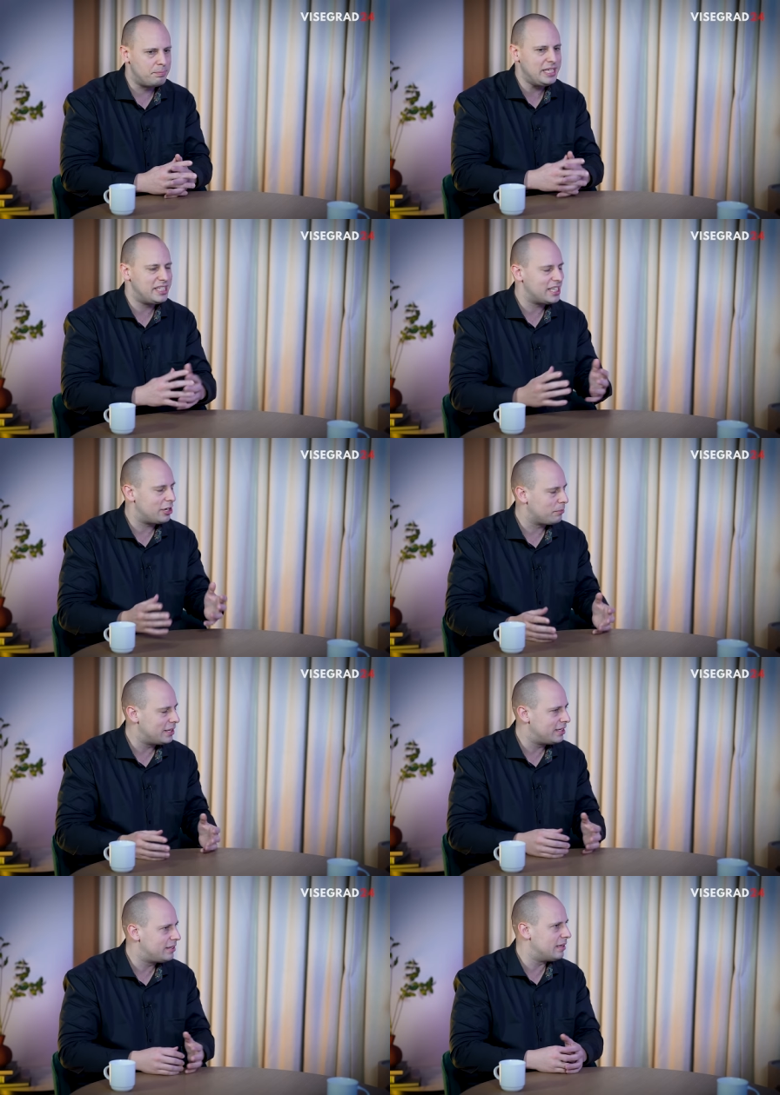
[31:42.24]
peace
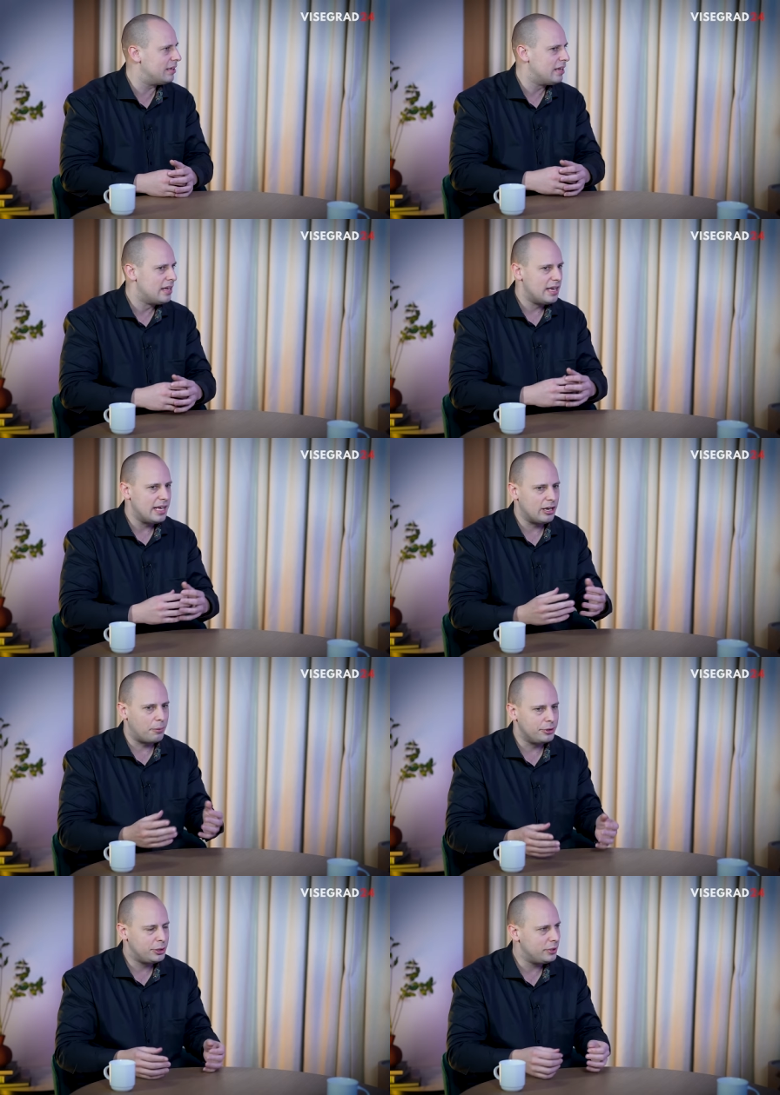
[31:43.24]
settlement, uh, an
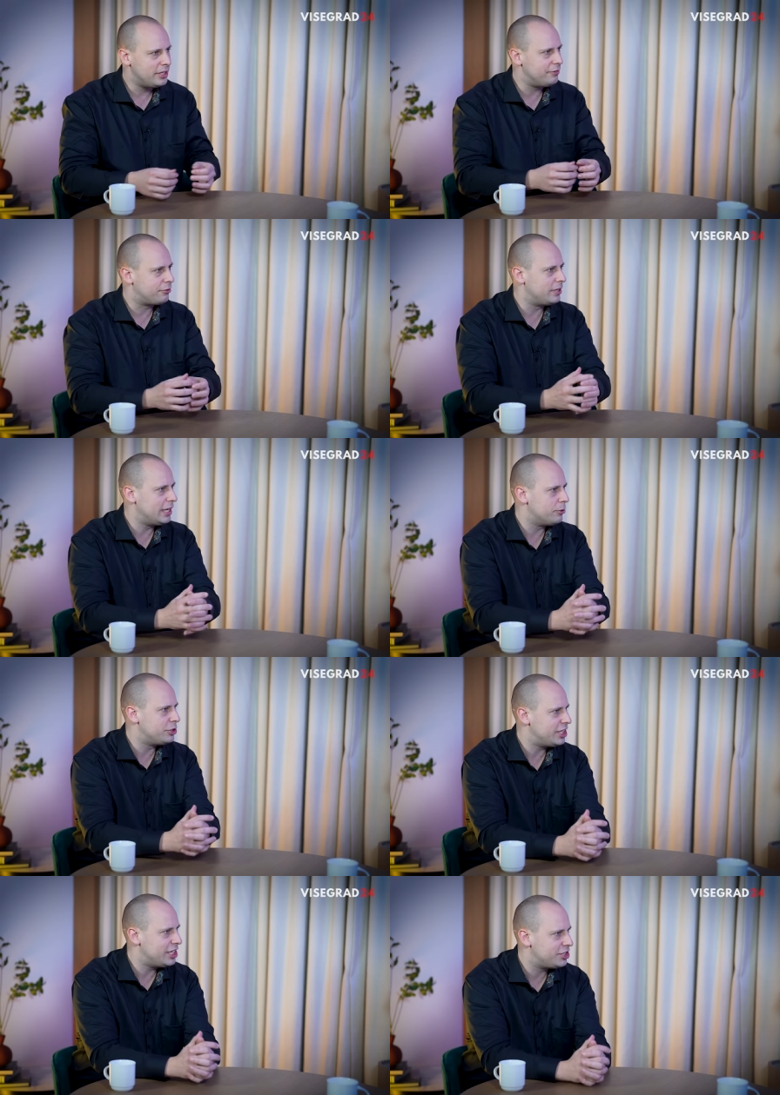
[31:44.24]
opportunity for
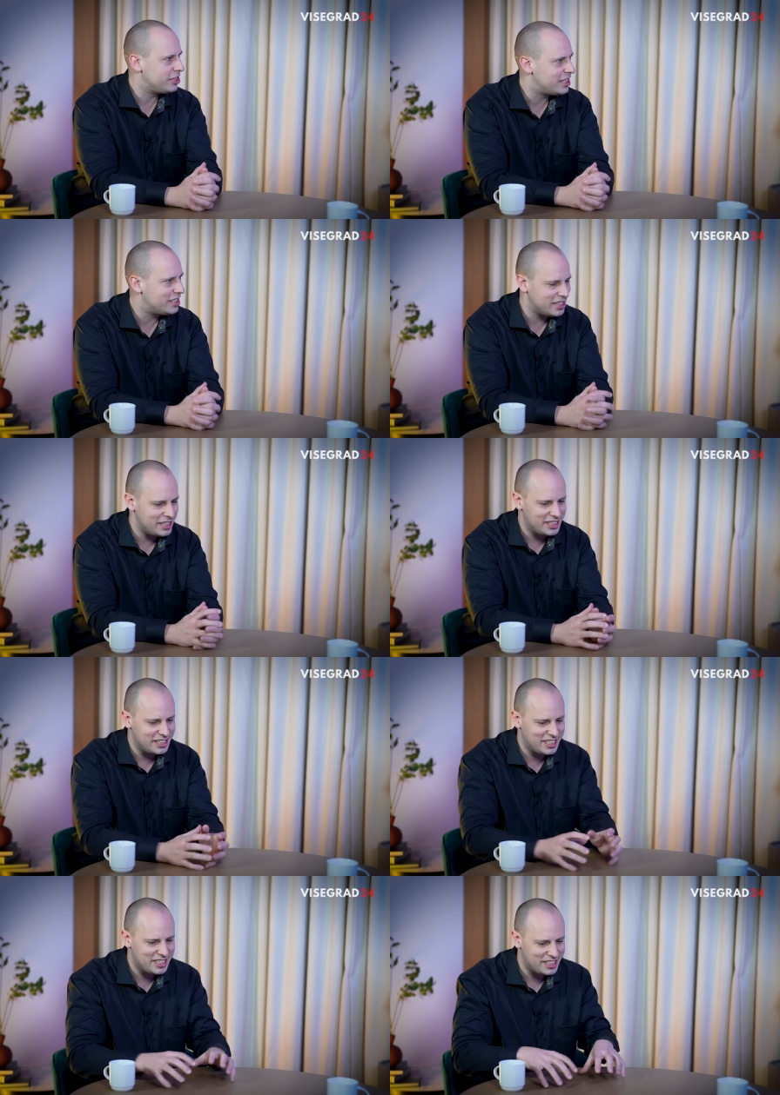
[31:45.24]
negotiations? Is, is,
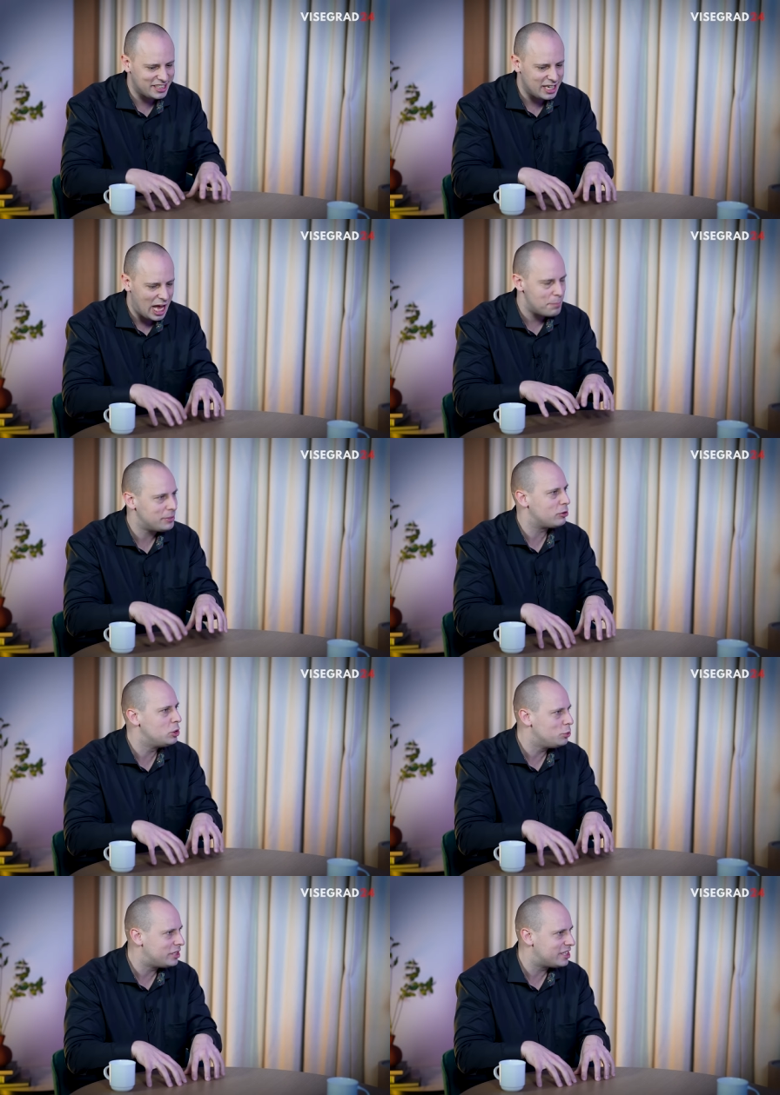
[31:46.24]
is this an
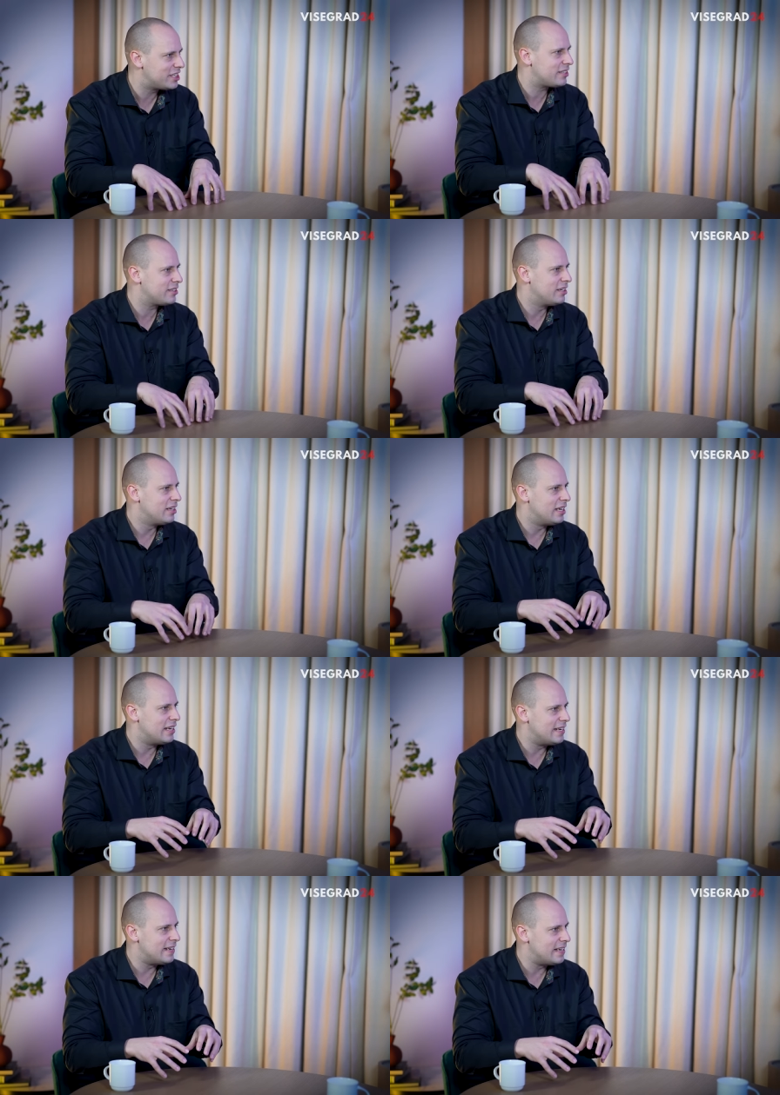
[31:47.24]
absolutist
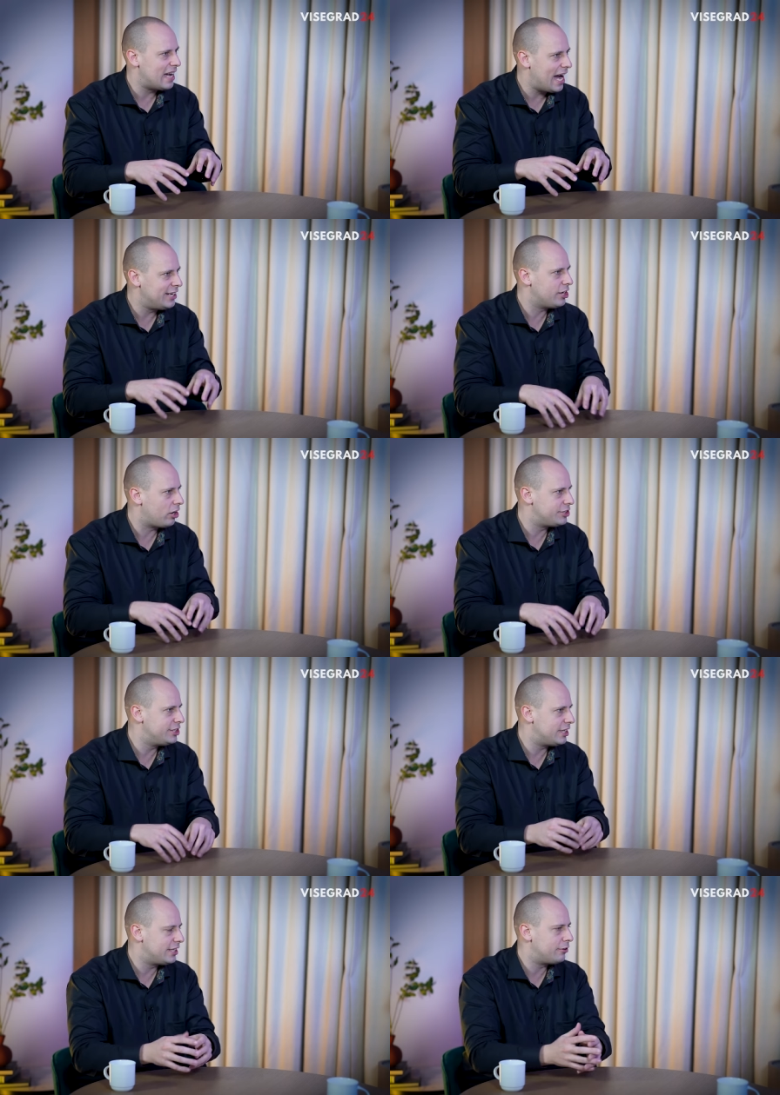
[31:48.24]
uh,
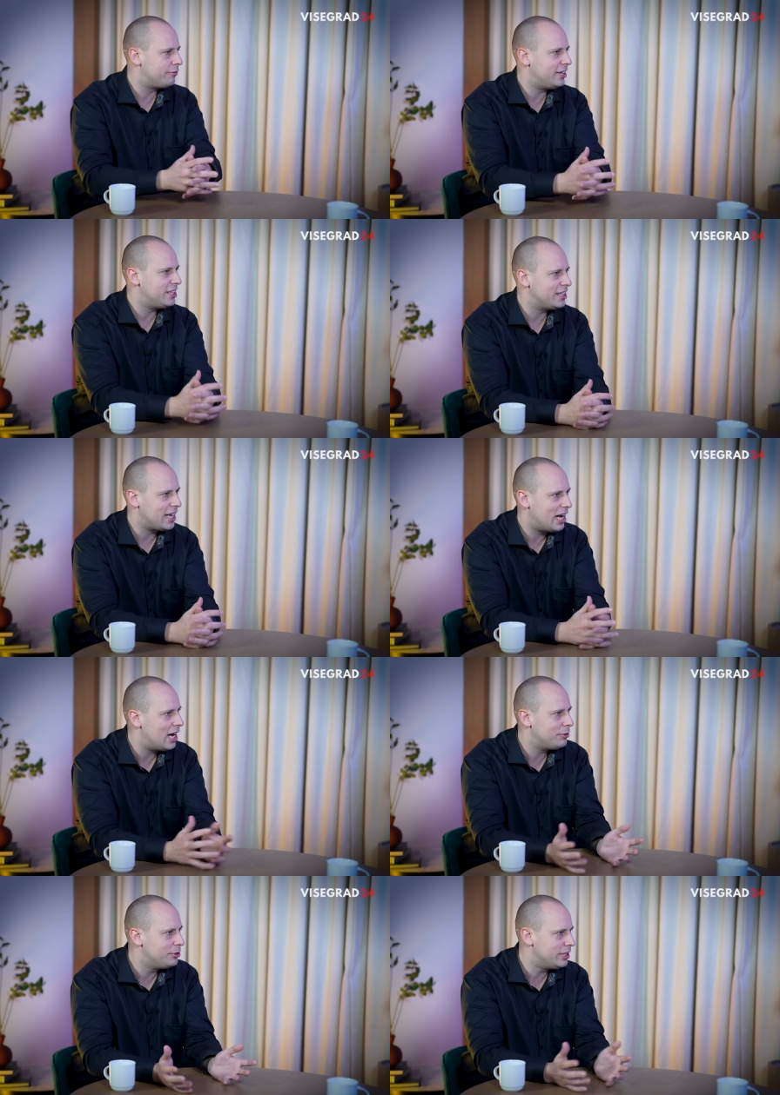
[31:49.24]
ideology that they are facing? How,
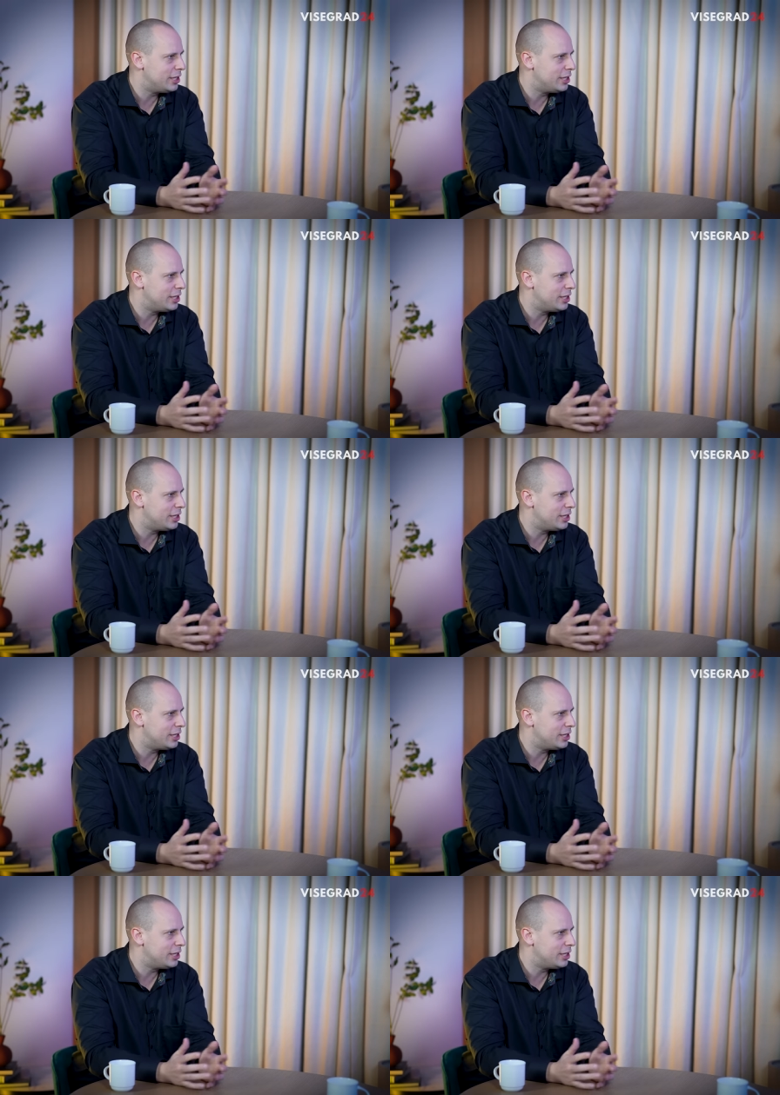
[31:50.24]
how do you